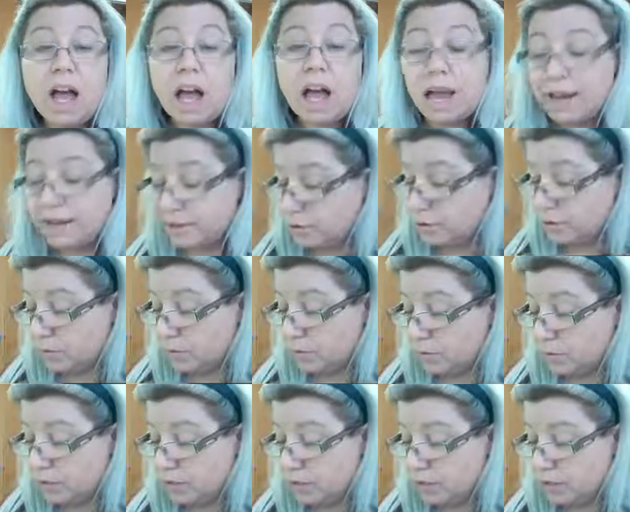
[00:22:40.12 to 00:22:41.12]
I
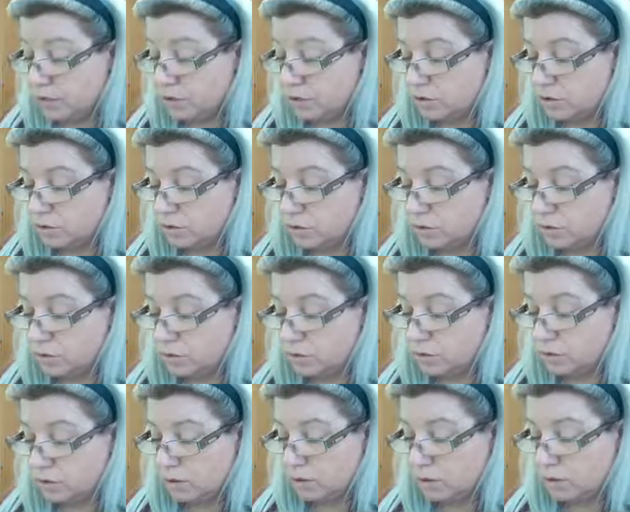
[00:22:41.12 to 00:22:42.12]
do need to
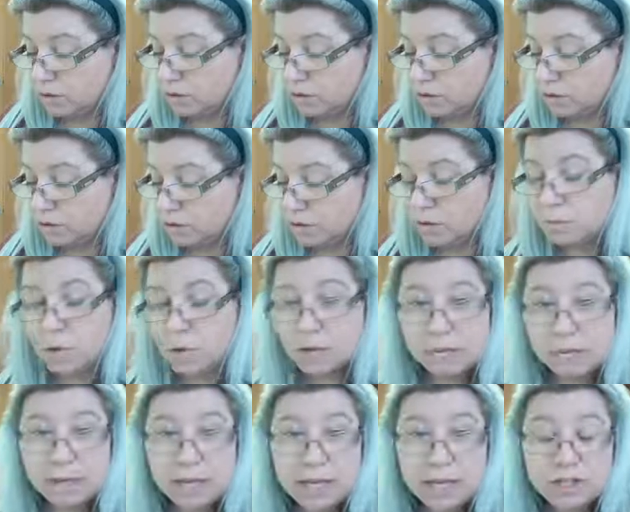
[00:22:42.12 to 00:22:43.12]
do the
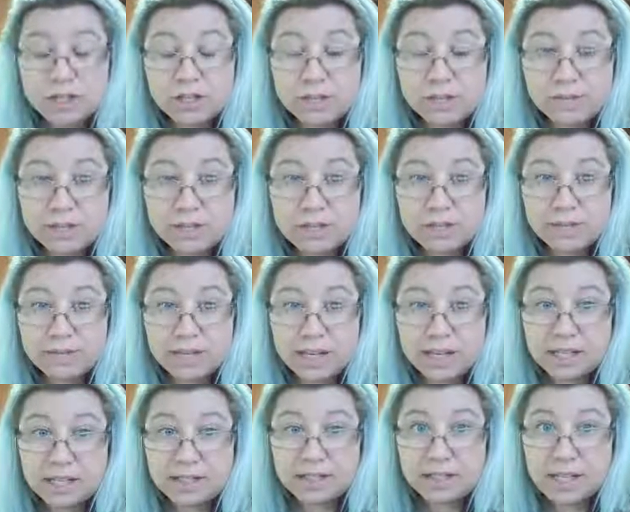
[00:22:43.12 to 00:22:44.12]
multiplication of the
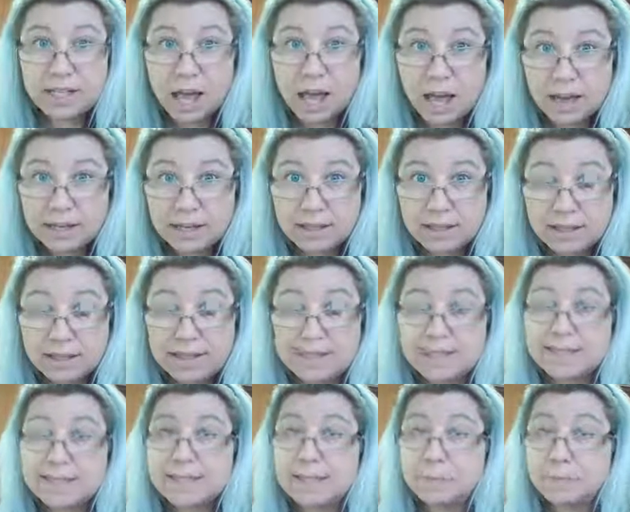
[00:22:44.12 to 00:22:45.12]
left-hand side
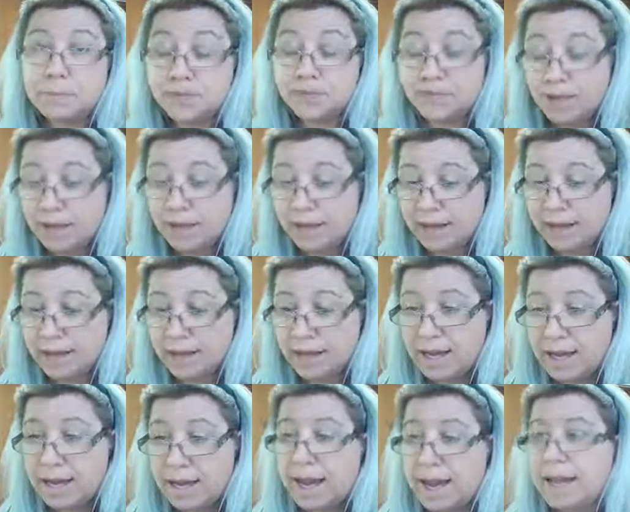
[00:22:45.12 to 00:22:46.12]
and simplify
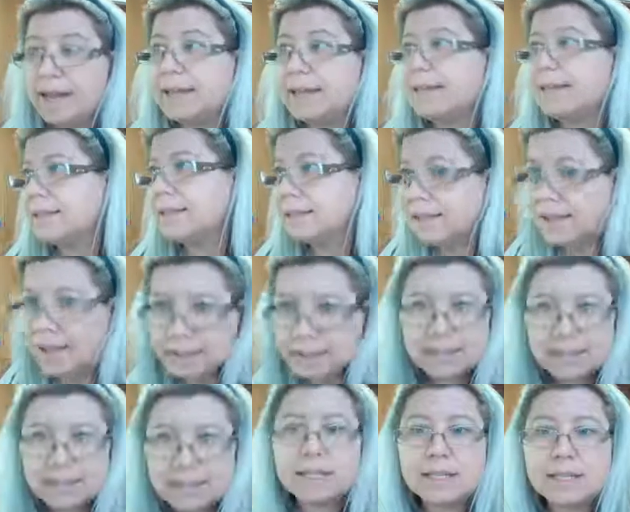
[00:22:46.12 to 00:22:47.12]
and get this set
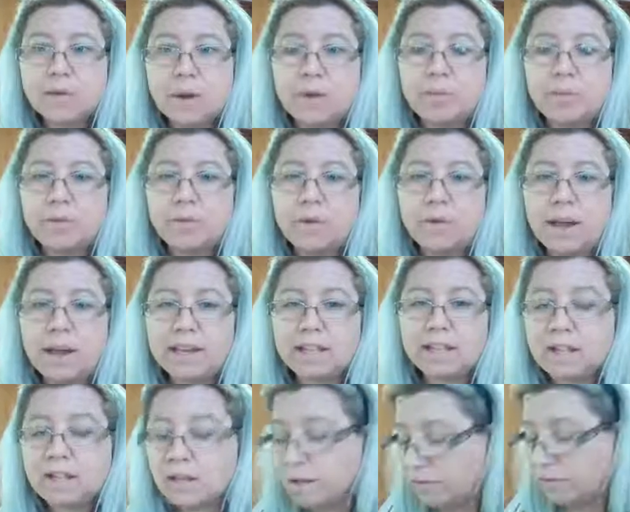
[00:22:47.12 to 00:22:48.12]
to 0 before I
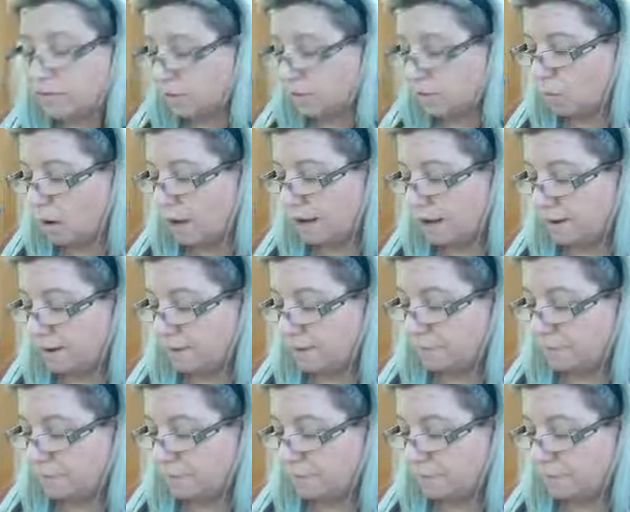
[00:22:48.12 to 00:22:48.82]
can solve for y.